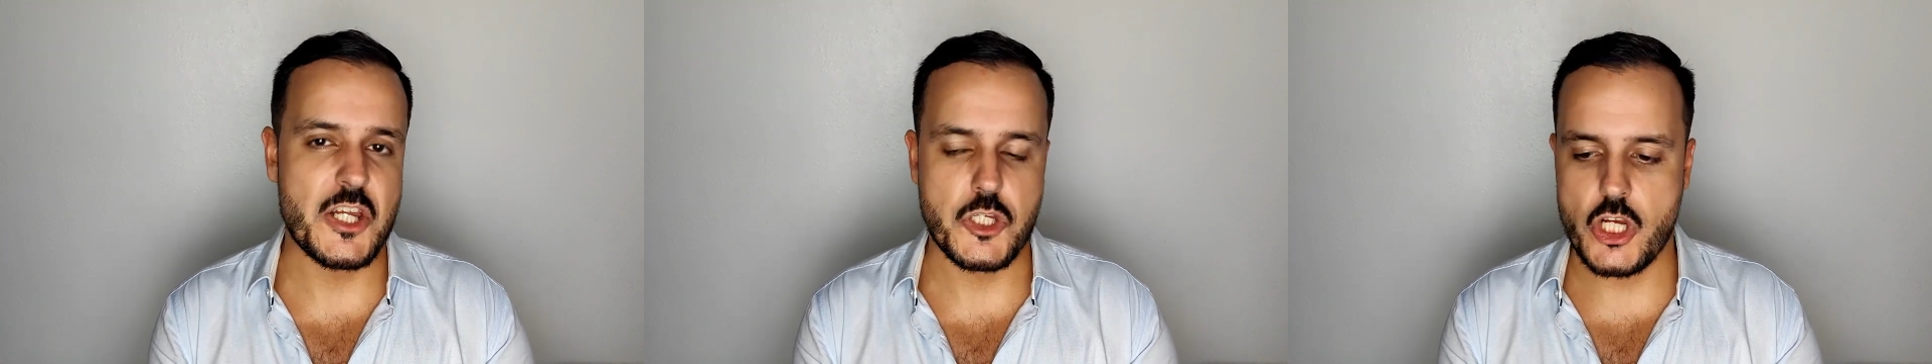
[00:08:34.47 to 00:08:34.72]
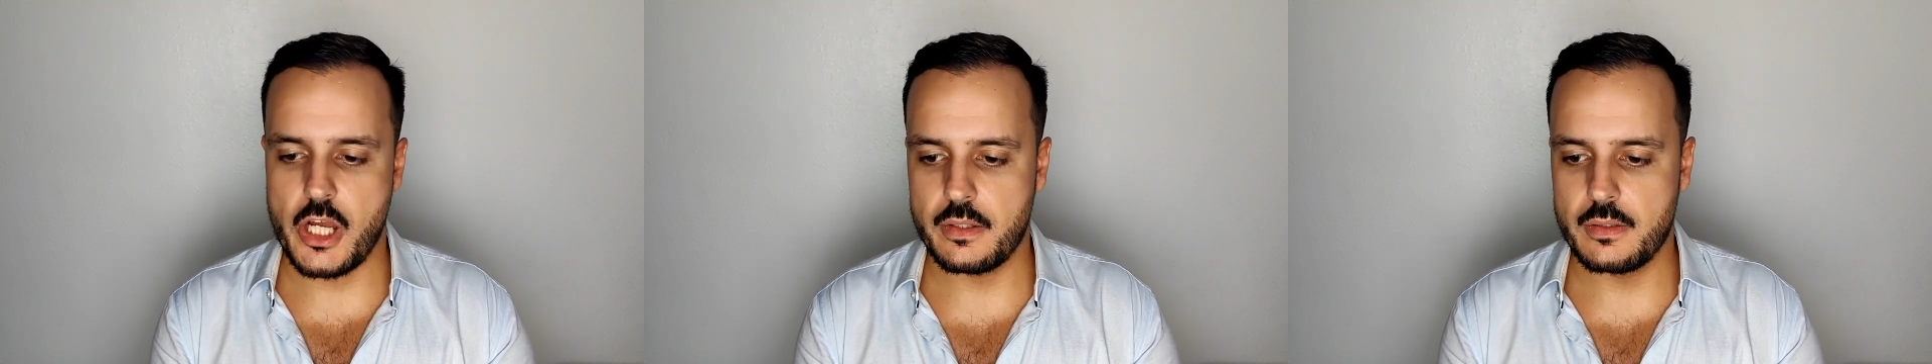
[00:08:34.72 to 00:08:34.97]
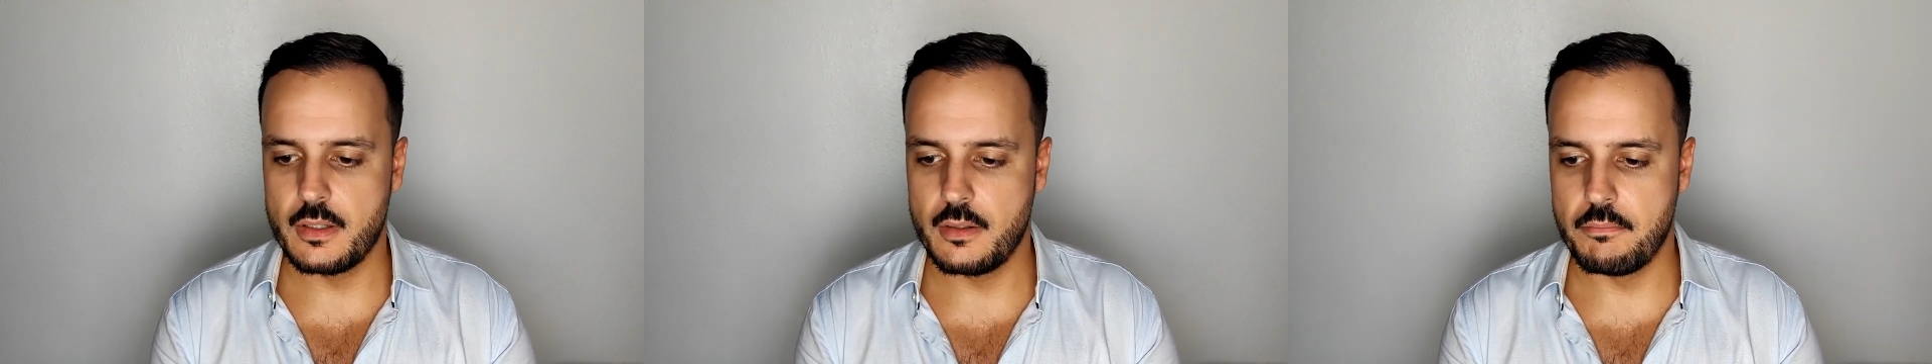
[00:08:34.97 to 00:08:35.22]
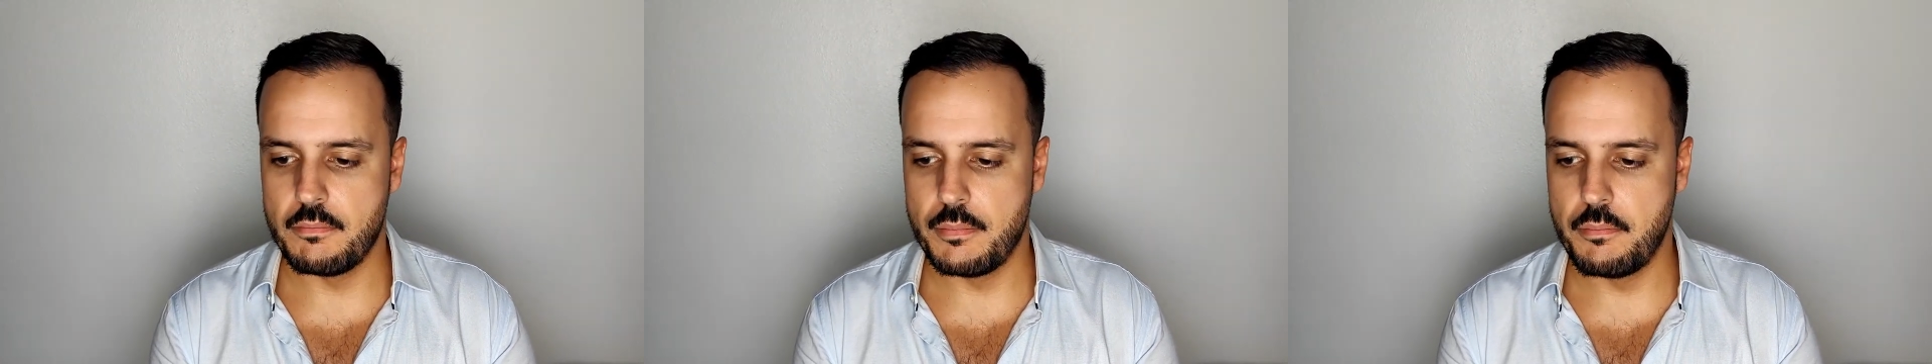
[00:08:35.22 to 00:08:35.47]
Nagel,
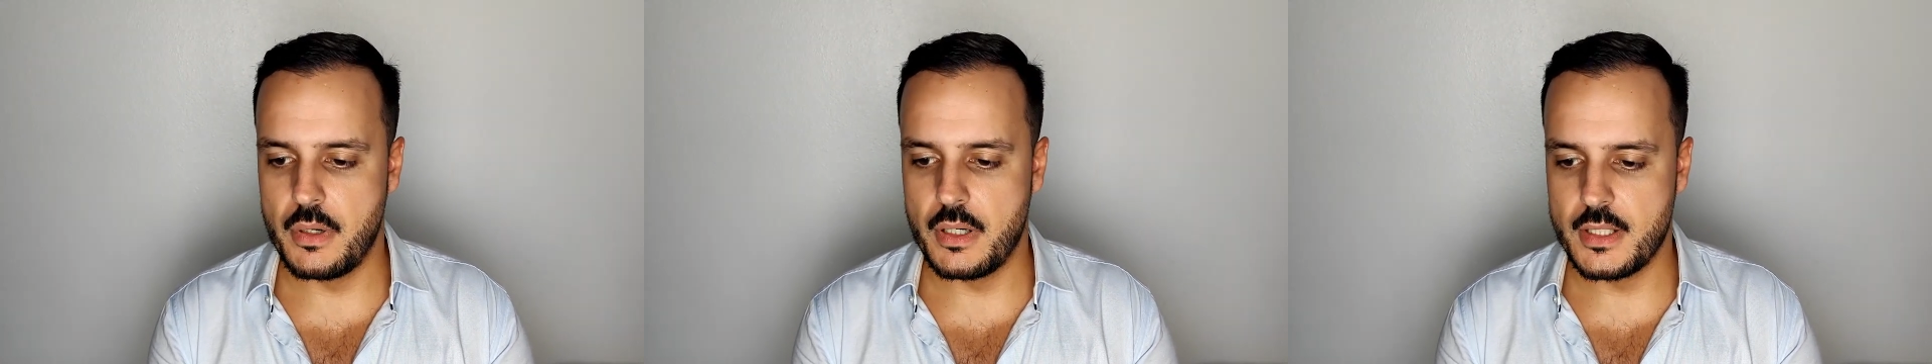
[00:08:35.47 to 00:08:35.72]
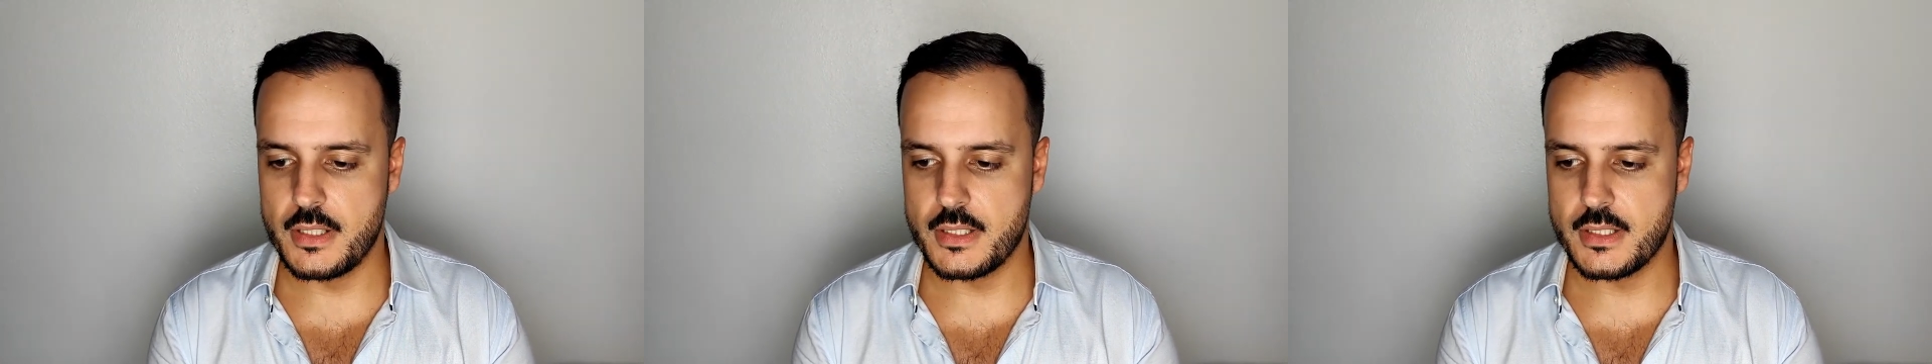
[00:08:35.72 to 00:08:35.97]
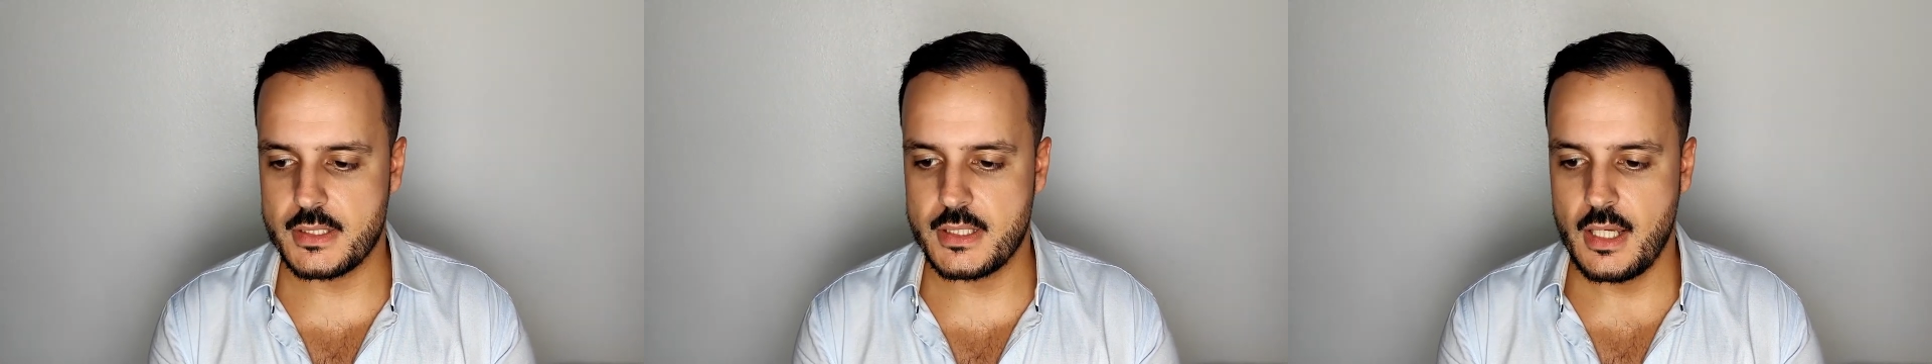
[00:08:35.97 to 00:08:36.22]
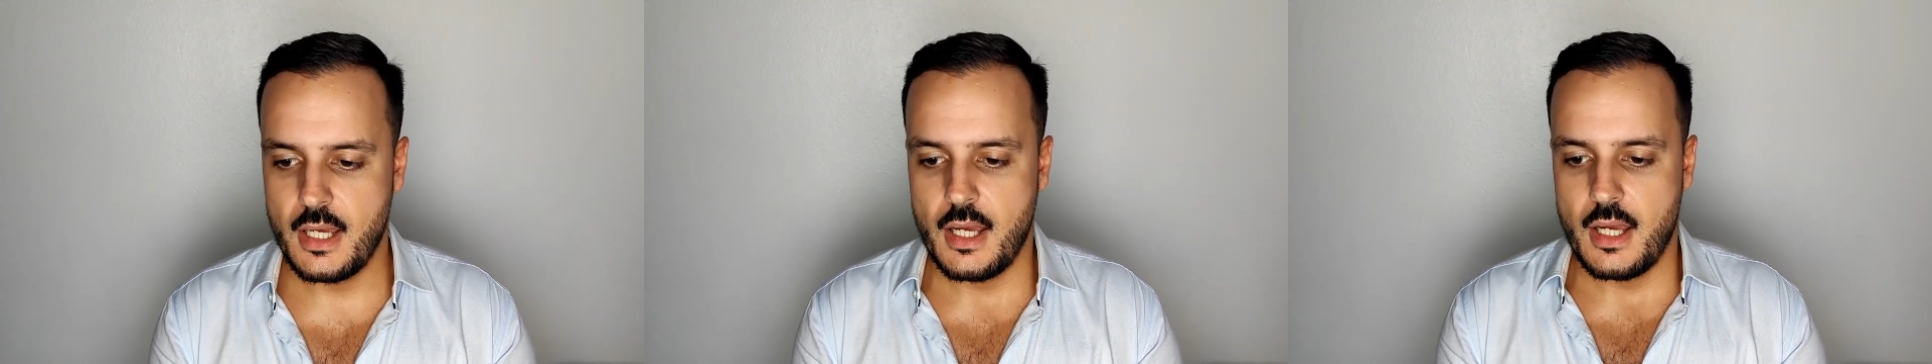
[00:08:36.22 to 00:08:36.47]
but